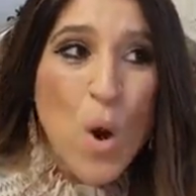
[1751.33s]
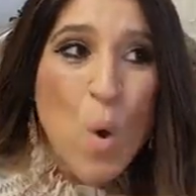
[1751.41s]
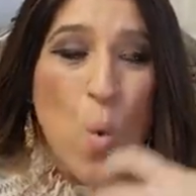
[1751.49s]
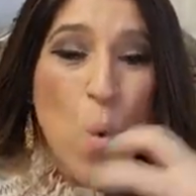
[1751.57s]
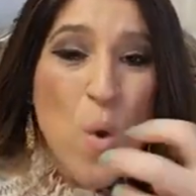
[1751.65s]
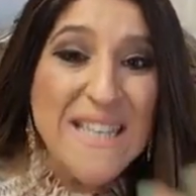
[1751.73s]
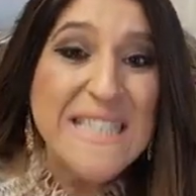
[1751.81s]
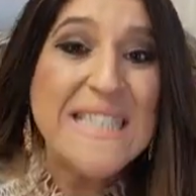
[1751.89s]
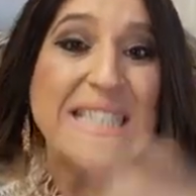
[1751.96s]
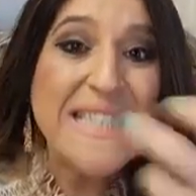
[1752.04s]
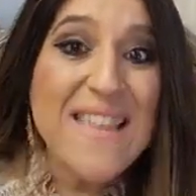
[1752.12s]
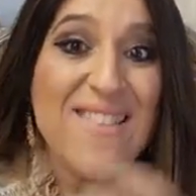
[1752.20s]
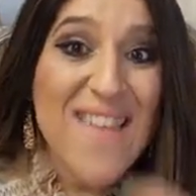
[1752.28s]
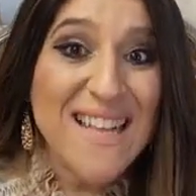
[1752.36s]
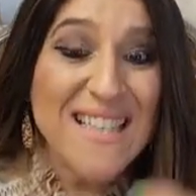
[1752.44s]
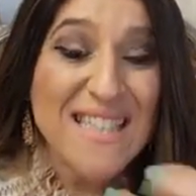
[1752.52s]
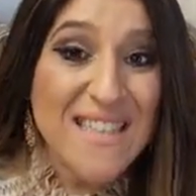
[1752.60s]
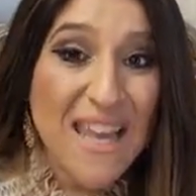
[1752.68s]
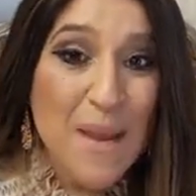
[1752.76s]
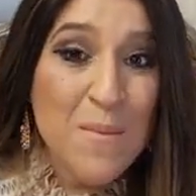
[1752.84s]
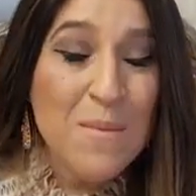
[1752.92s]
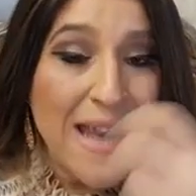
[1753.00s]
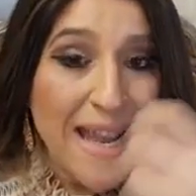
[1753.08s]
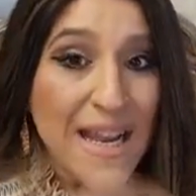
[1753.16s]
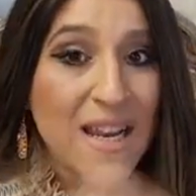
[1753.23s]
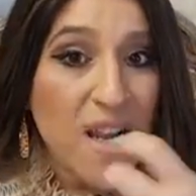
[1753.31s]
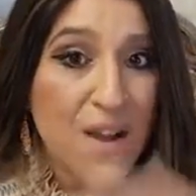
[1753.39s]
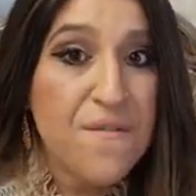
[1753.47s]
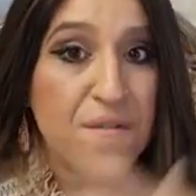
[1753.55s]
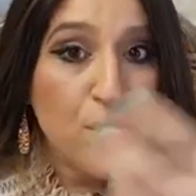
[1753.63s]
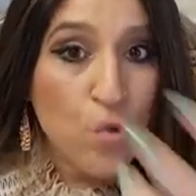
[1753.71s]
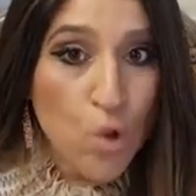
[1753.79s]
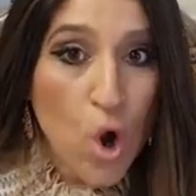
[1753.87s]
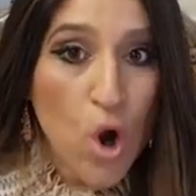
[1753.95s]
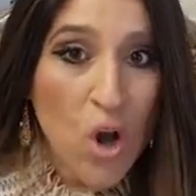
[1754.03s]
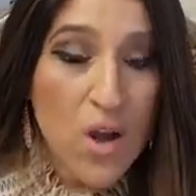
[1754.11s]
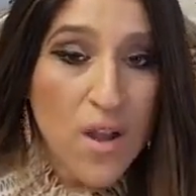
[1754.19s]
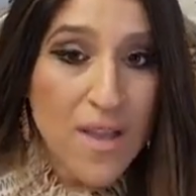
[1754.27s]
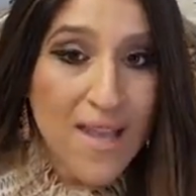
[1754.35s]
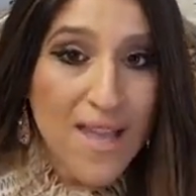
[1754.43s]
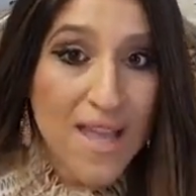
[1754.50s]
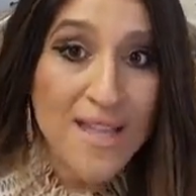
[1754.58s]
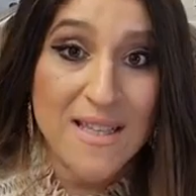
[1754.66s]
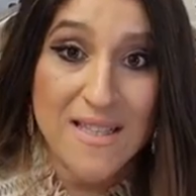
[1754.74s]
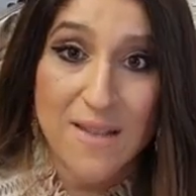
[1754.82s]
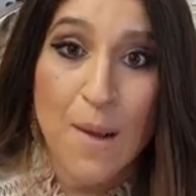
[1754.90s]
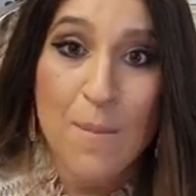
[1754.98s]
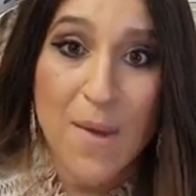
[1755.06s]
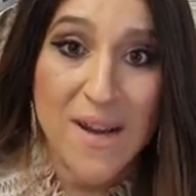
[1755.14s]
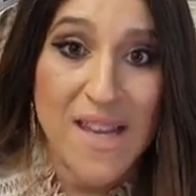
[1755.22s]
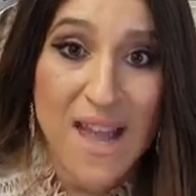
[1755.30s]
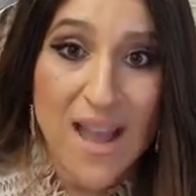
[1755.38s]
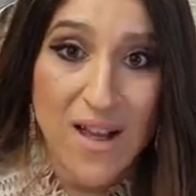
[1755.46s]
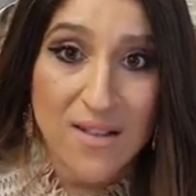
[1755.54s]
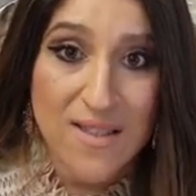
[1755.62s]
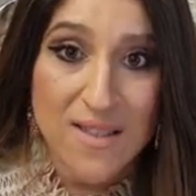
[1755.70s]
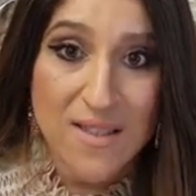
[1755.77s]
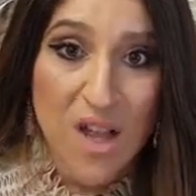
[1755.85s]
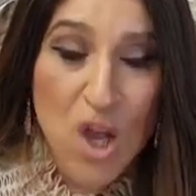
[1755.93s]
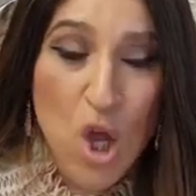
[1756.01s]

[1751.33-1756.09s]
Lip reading: we see that same negative flaw in somebody else.